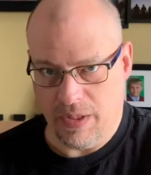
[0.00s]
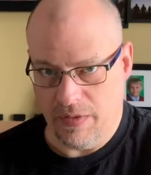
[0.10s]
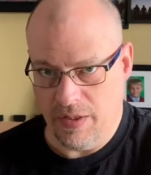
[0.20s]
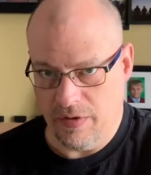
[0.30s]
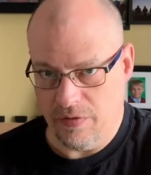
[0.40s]

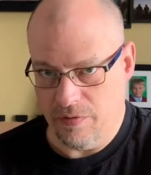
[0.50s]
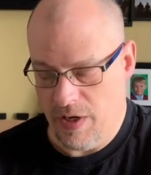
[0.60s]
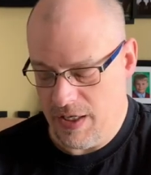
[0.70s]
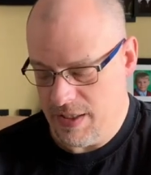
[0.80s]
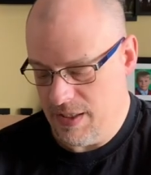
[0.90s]
This
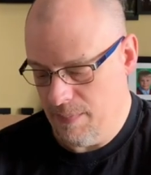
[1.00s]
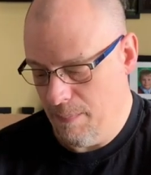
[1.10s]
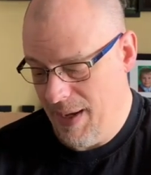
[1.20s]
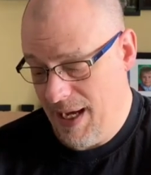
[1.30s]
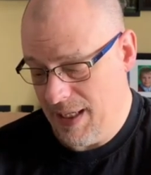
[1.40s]
frightened him
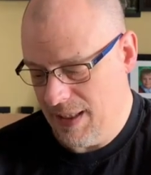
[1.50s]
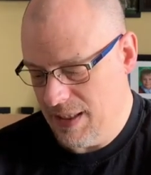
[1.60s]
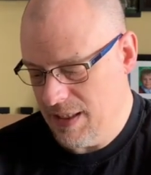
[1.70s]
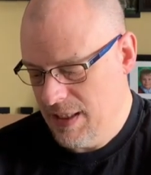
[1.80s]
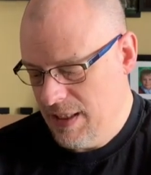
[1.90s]
badly,